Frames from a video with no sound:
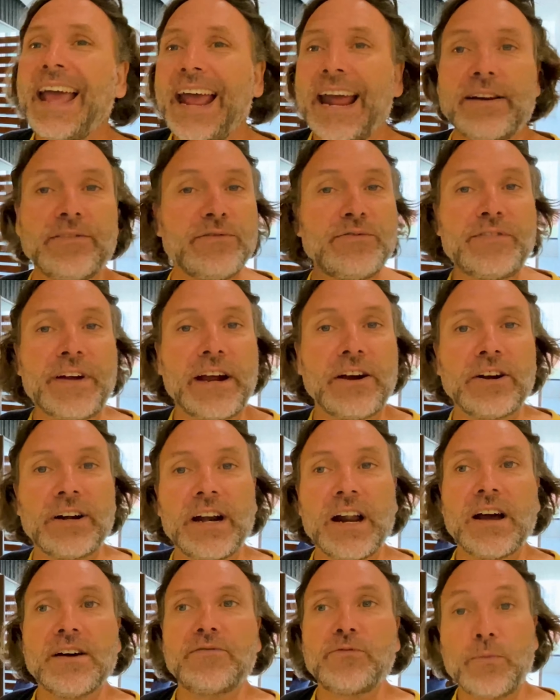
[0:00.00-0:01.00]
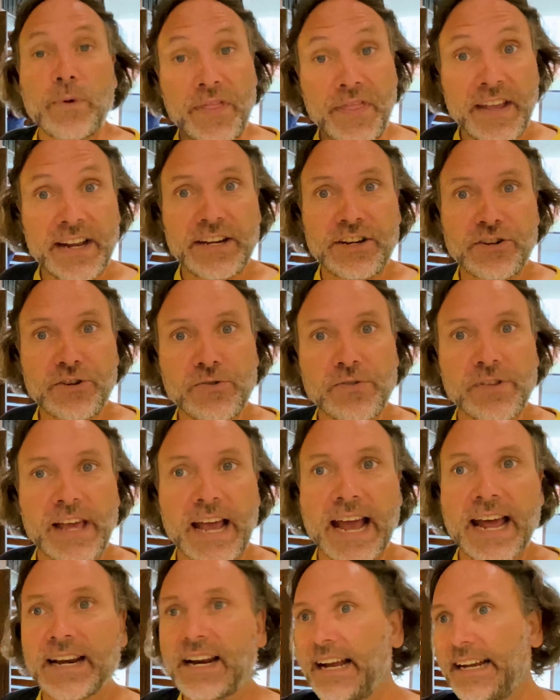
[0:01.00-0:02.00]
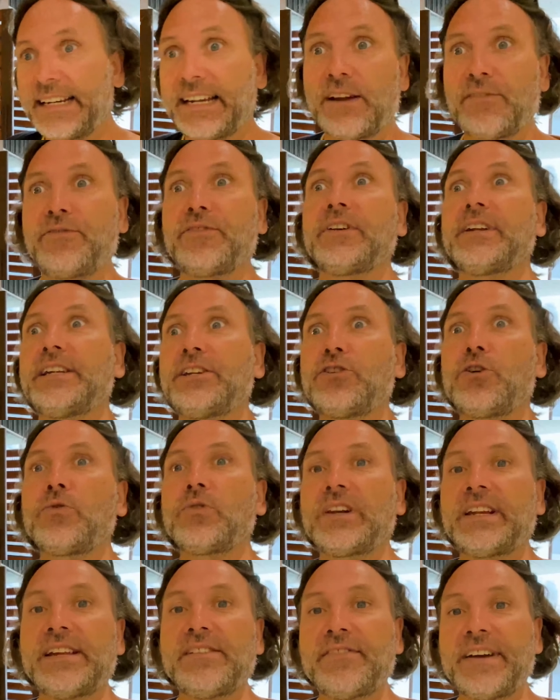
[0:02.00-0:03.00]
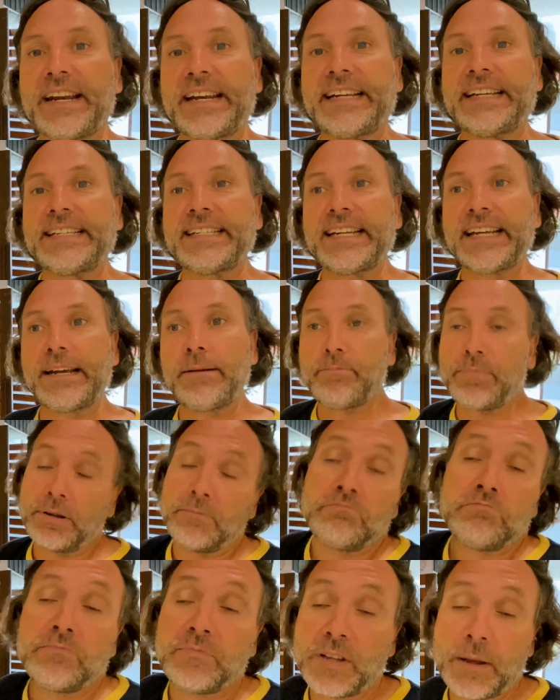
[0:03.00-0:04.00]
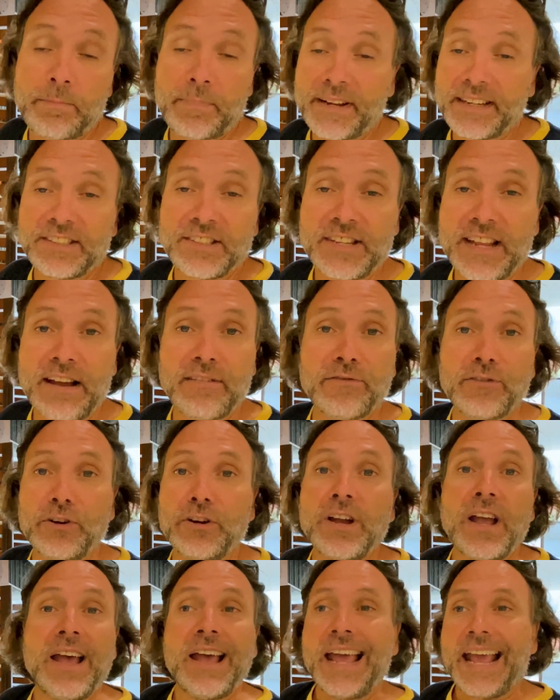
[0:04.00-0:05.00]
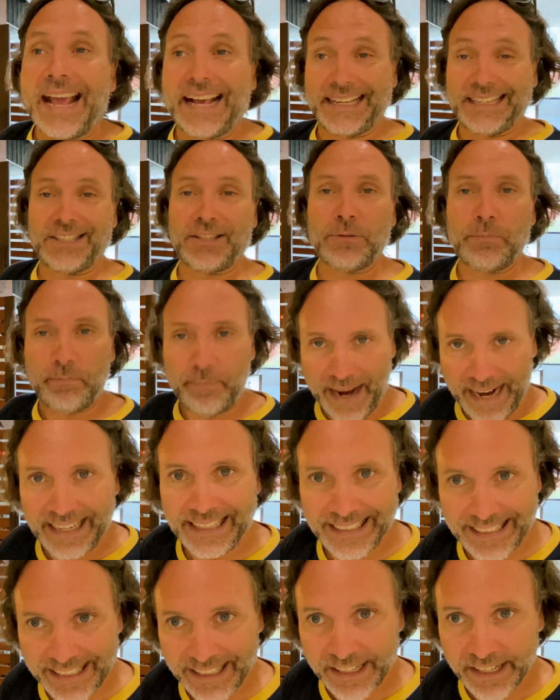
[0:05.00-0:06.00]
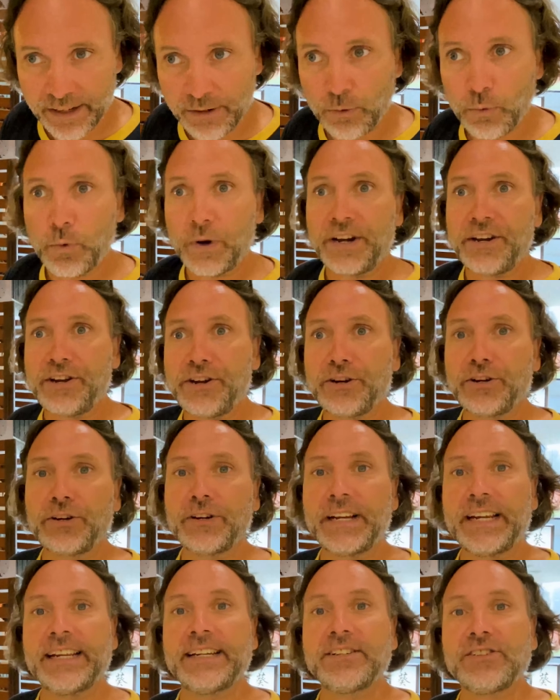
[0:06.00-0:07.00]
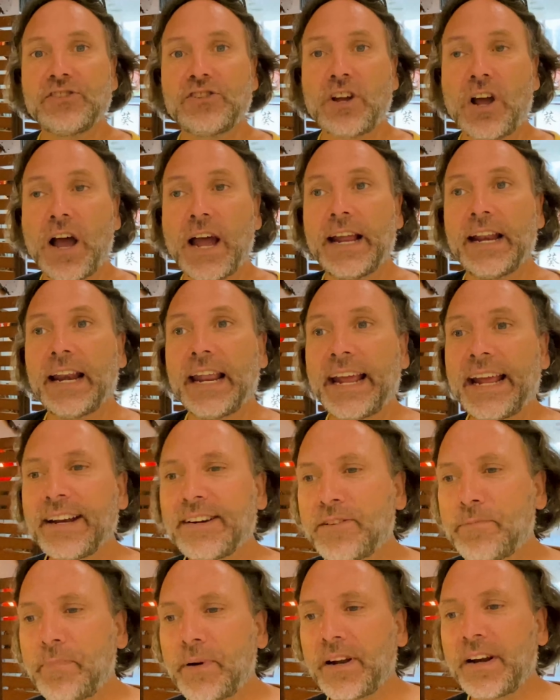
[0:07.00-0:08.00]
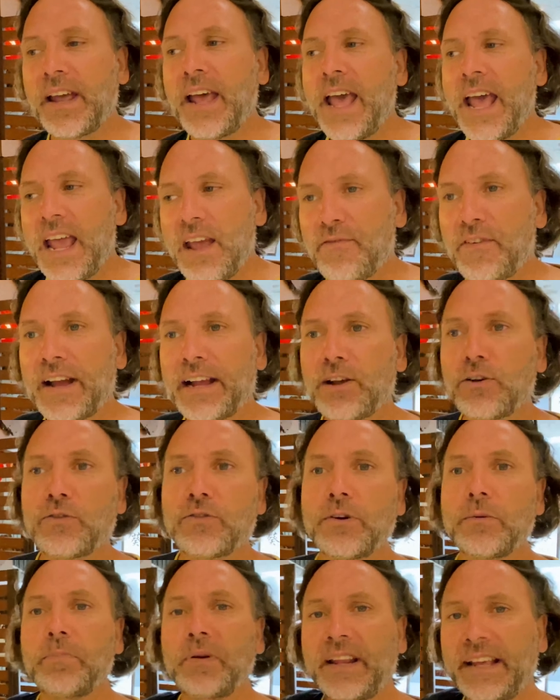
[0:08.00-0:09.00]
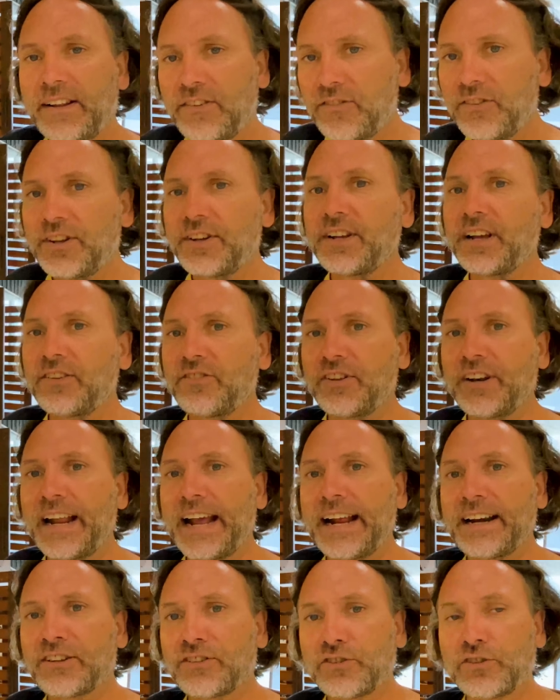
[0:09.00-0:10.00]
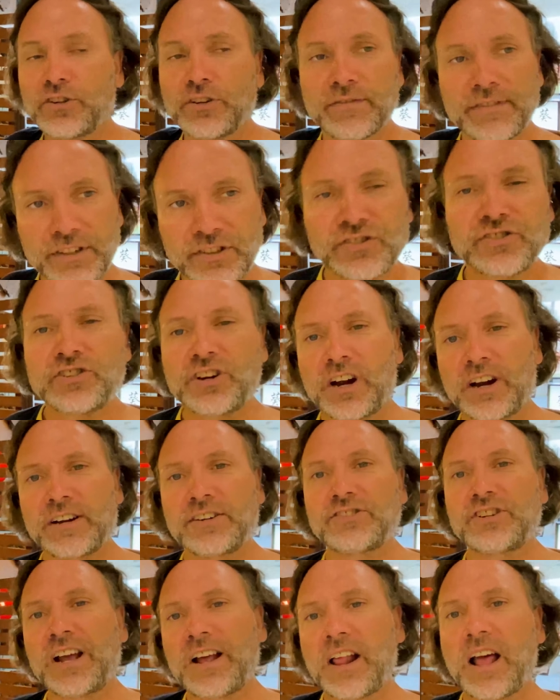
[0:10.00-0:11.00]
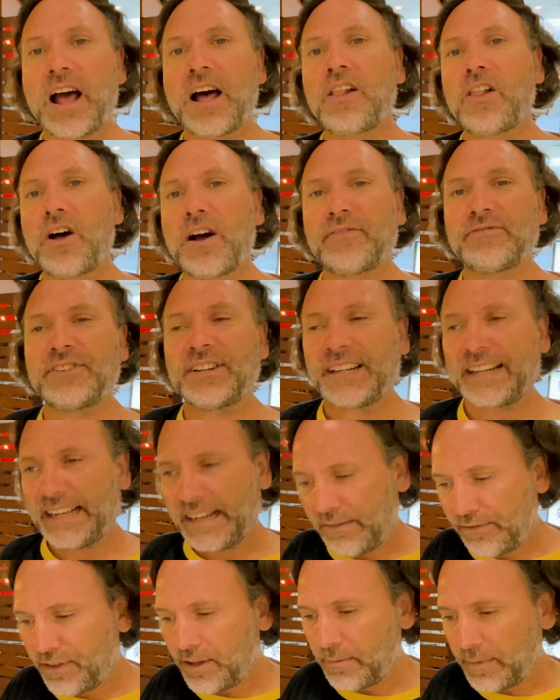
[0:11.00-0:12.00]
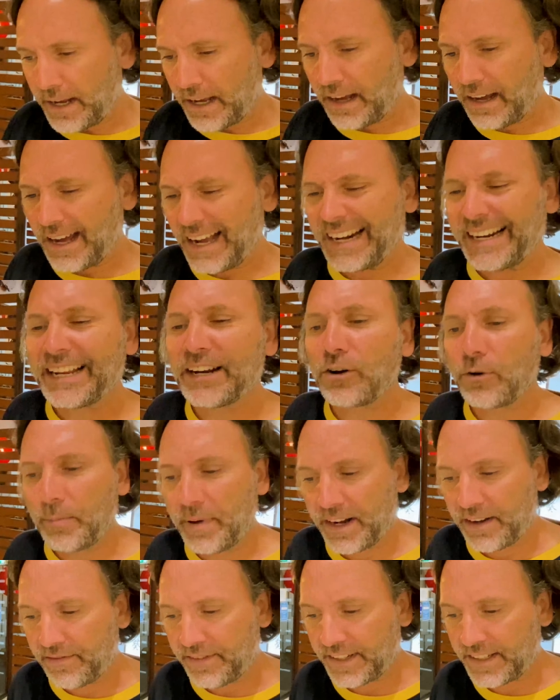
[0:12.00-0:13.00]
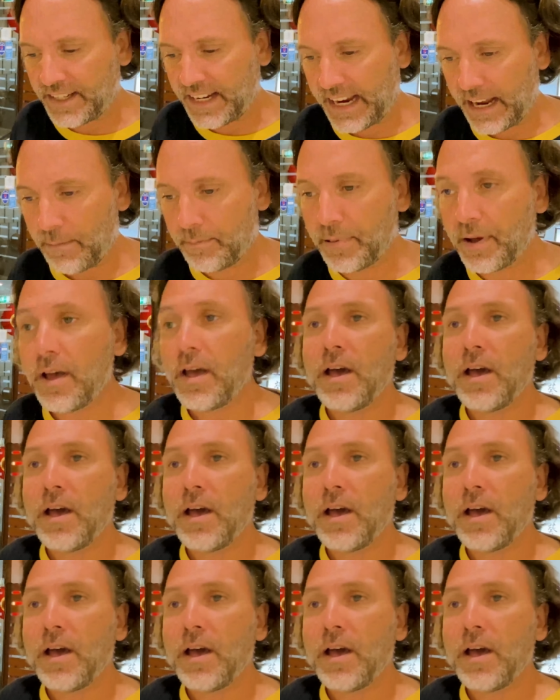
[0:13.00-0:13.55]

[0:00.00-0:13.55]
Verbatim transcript: And fair enough, when they do that, I definitely don't leave any tip tipping's never expected when you're in Thailand, but if I go to a place that doesn't add a service charge, I'll, I'll often leave them a, a, little bit of a tip.